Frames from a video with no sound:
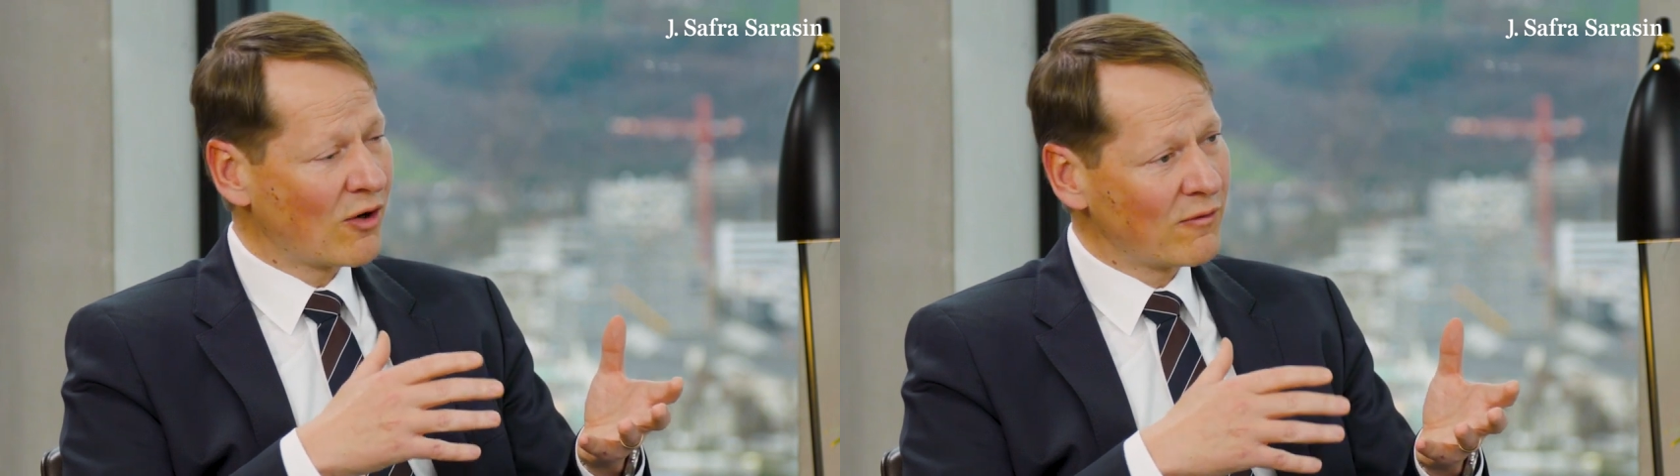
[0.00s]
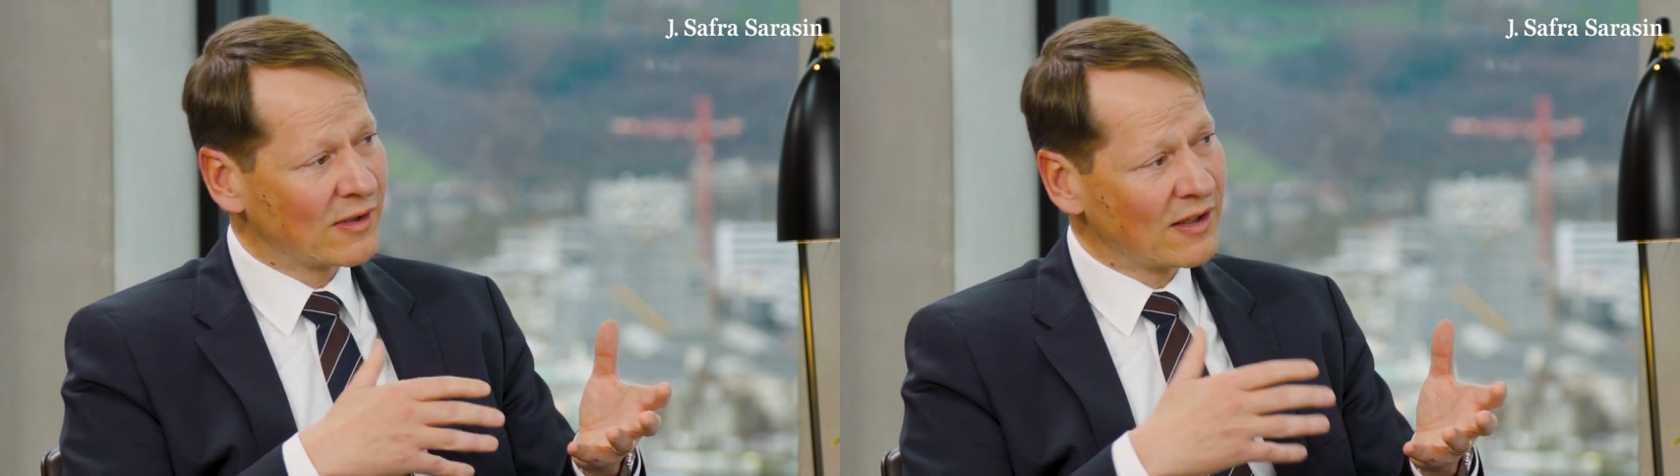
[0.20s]

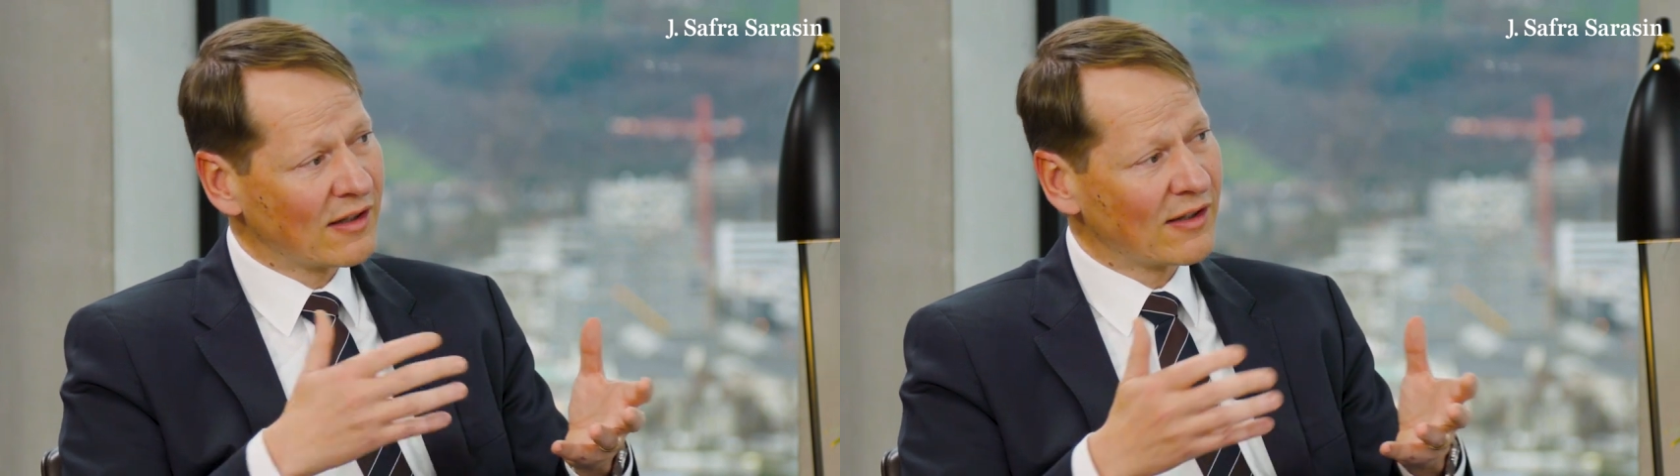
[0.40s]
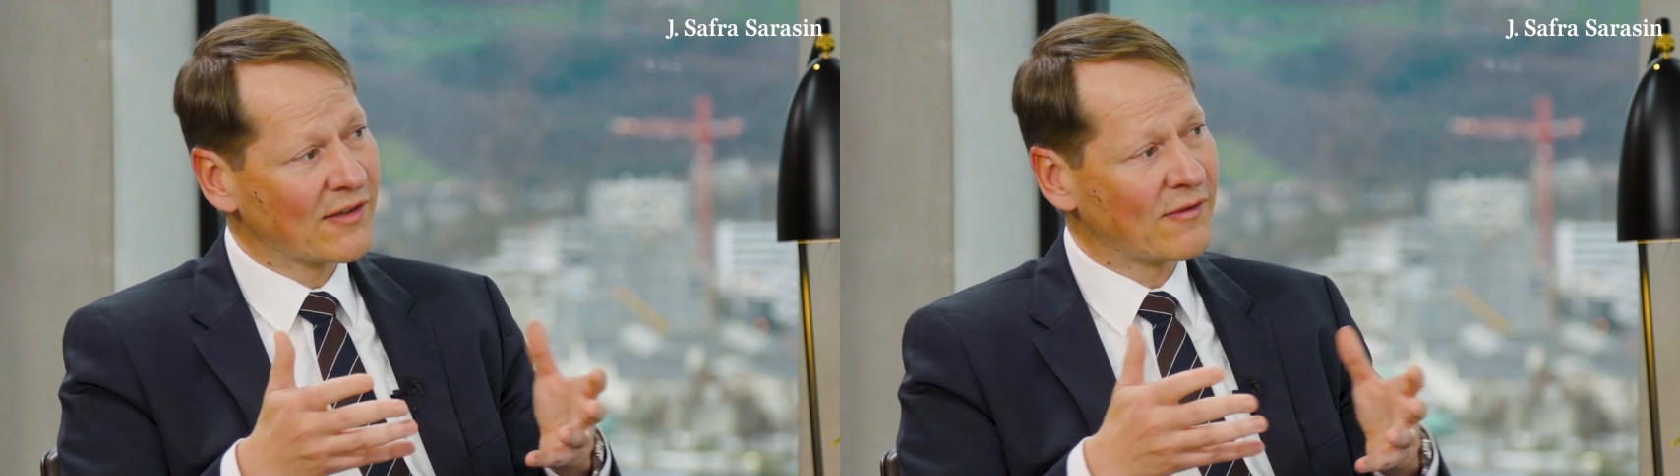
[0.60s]
over the
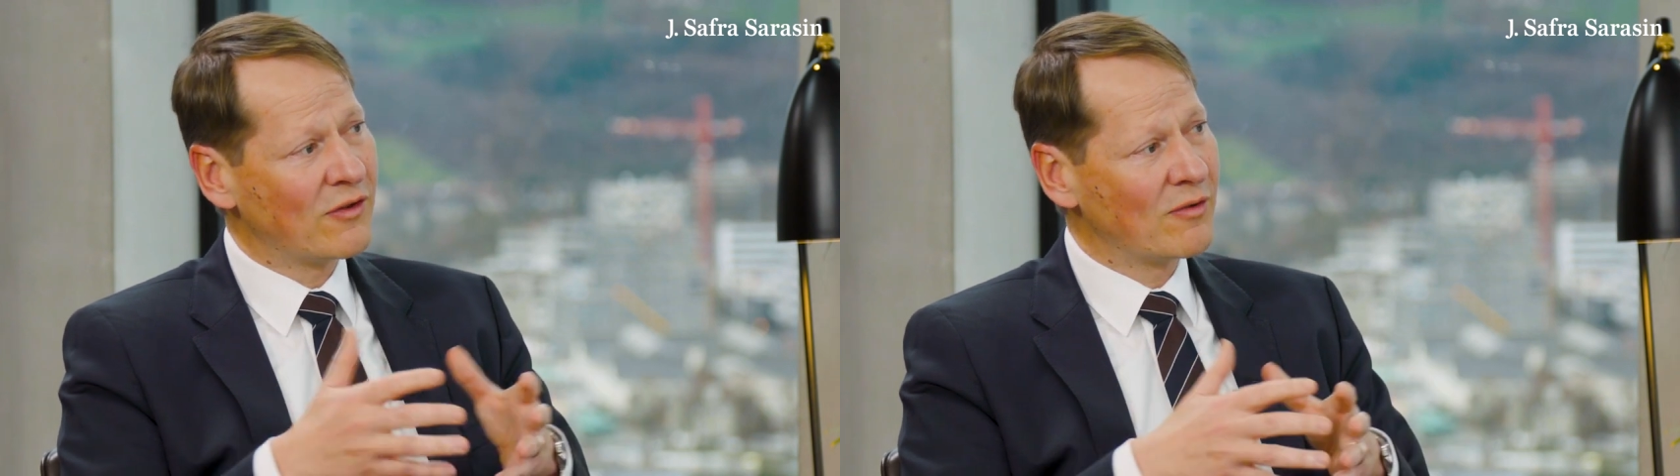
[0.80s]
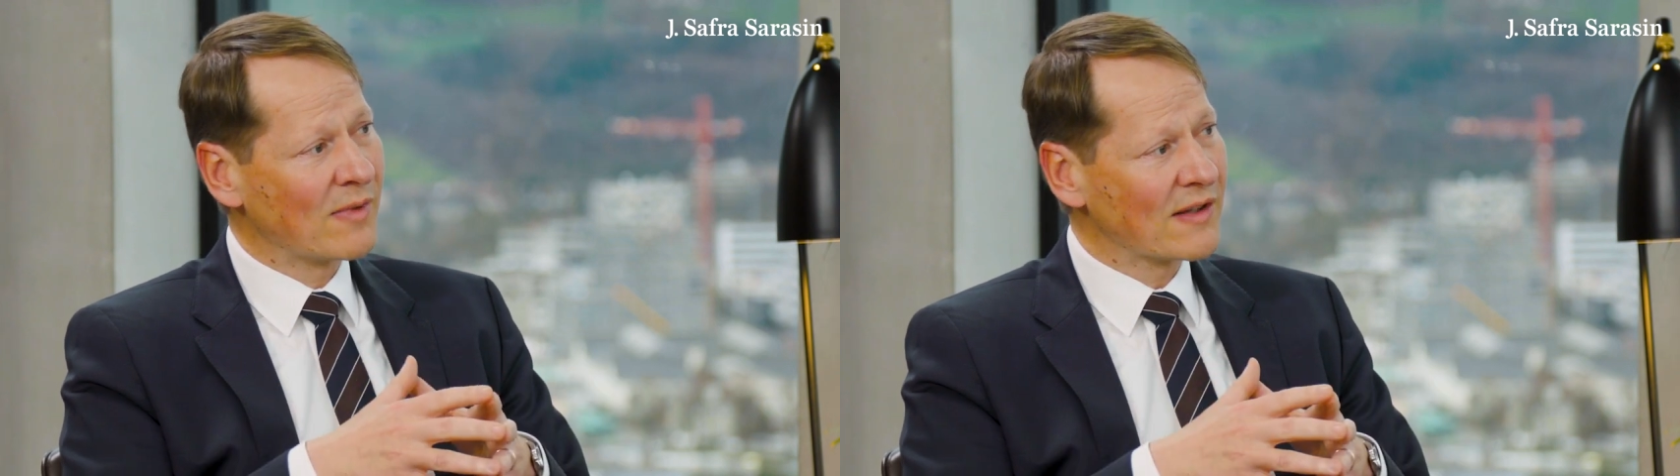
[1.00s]
last
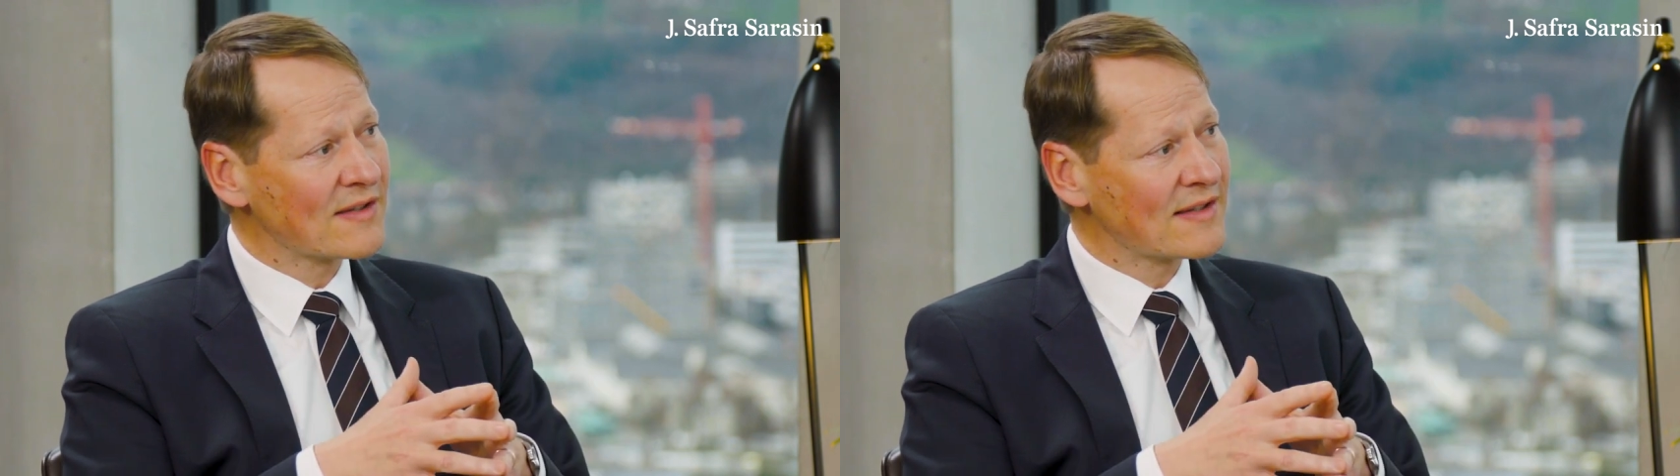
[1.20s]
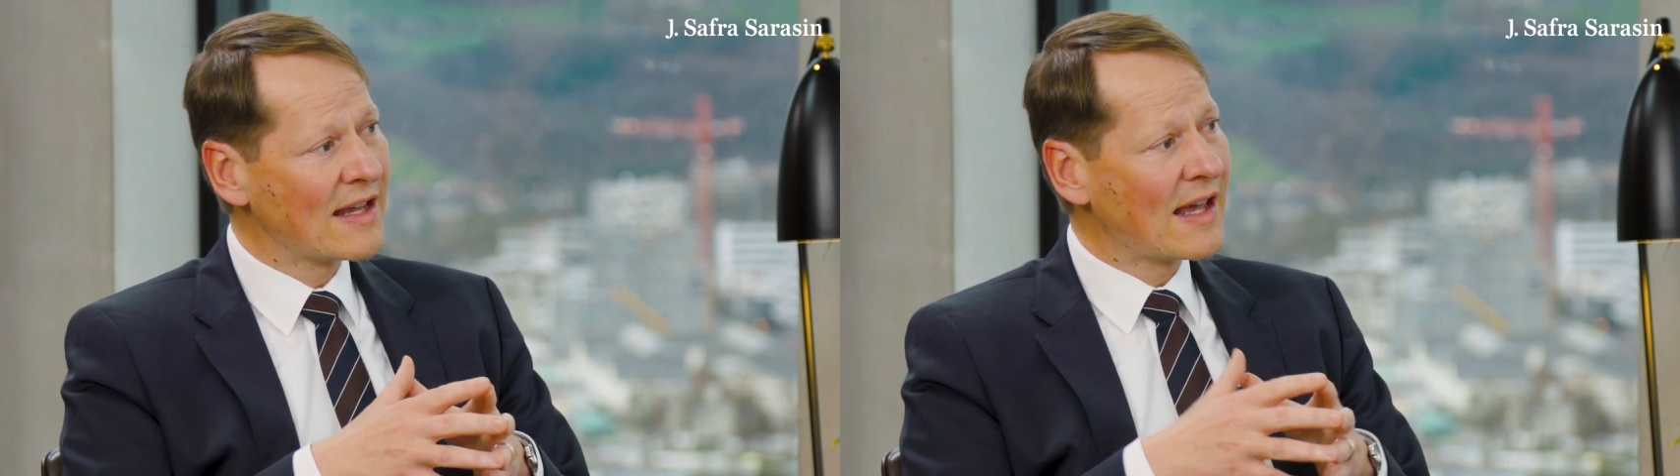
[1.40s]
few
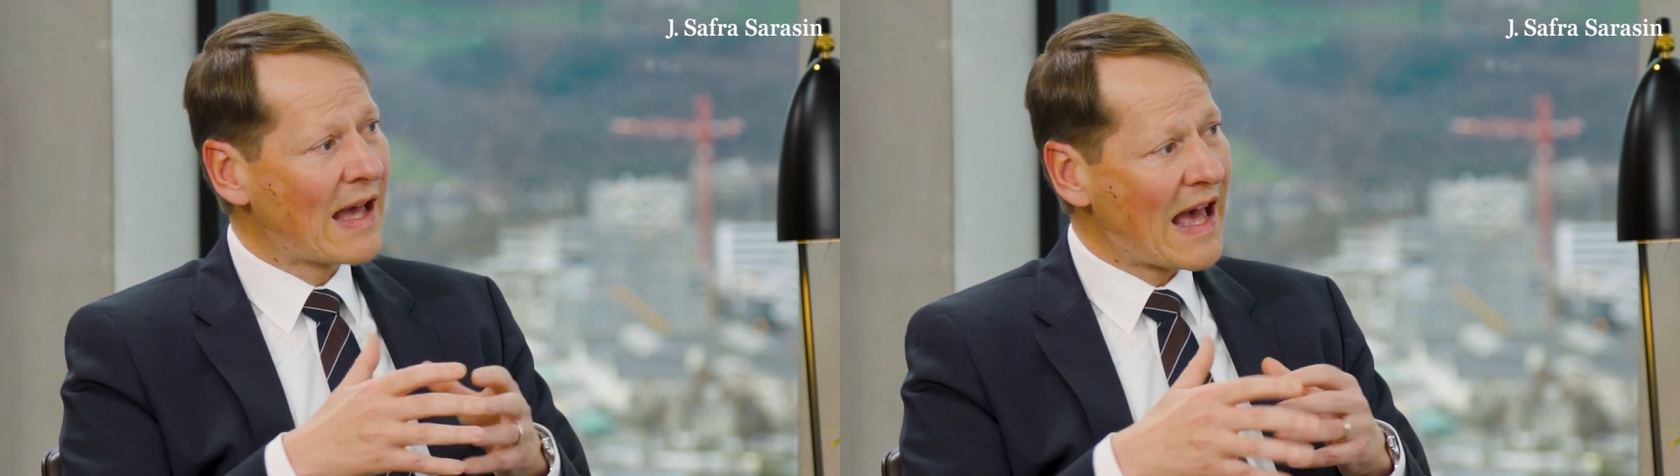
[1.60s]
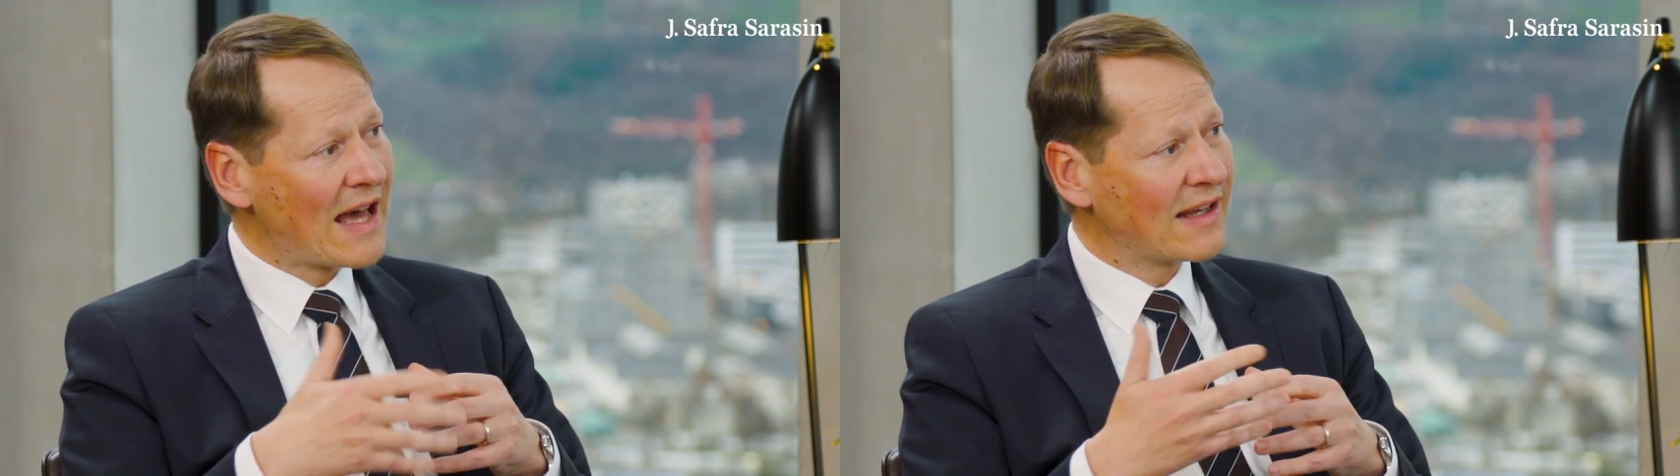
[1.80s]
months,
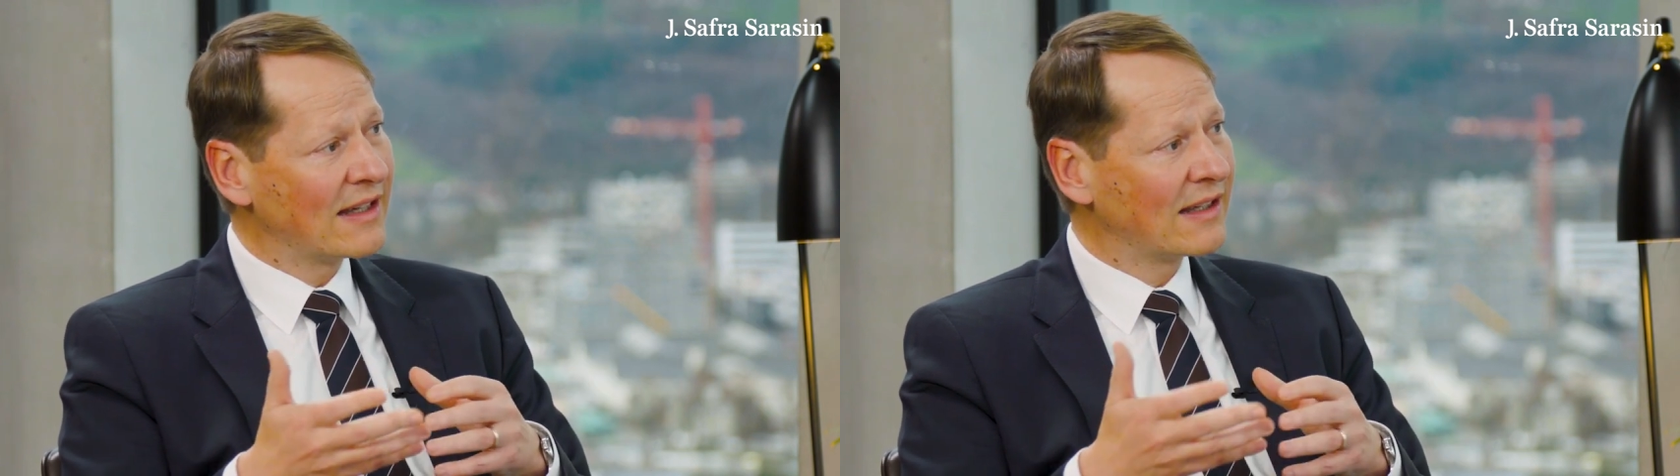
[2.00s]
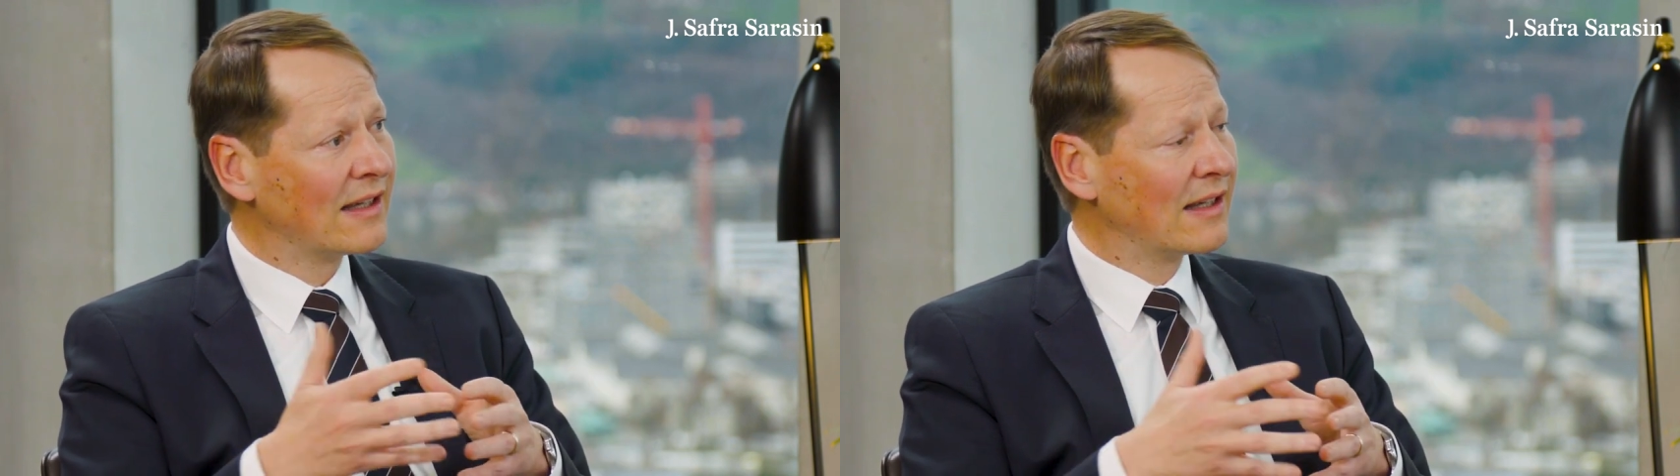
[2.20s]

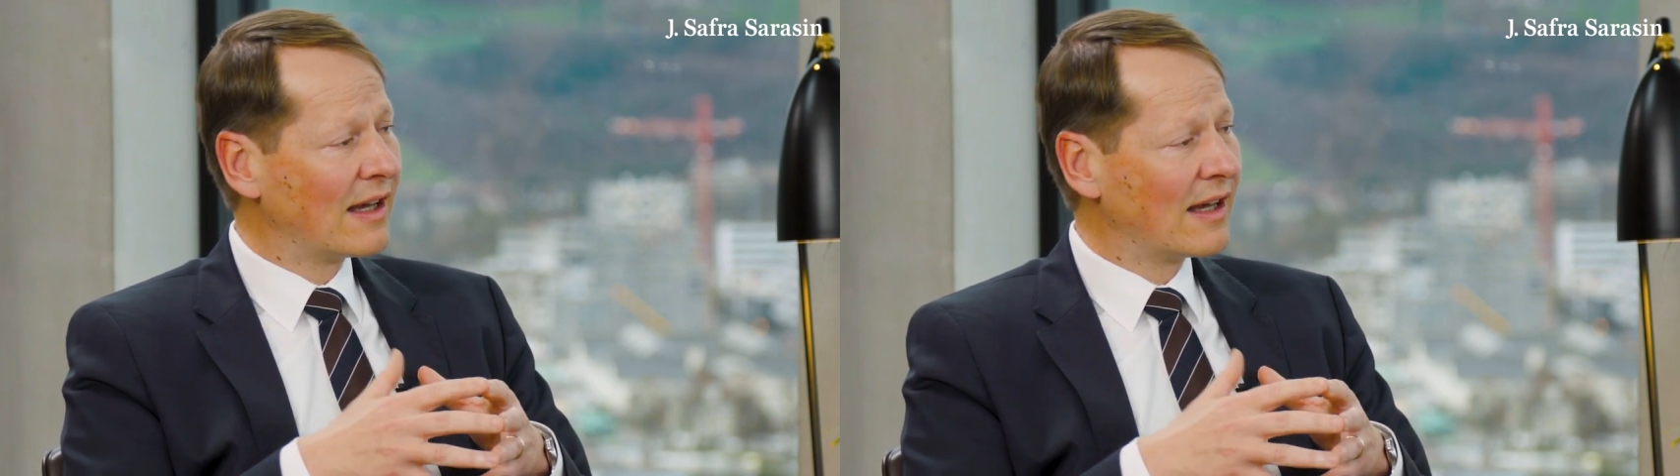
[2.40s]
adding